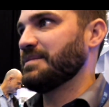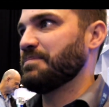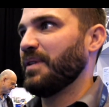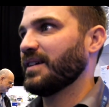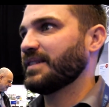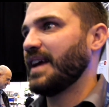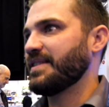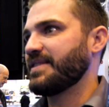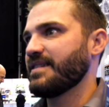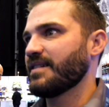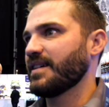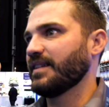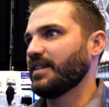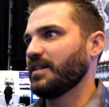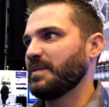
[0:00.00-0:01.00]
debunk that
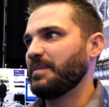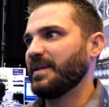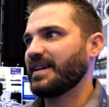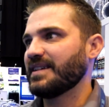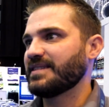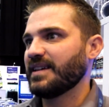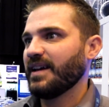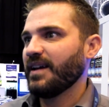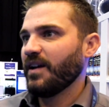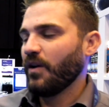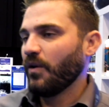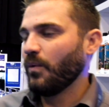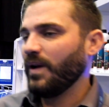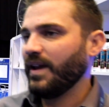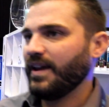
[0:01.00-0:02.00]
theory a little bit because
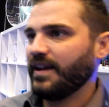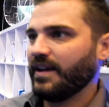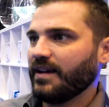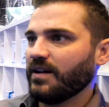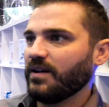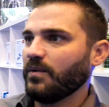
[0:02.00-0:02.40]
we've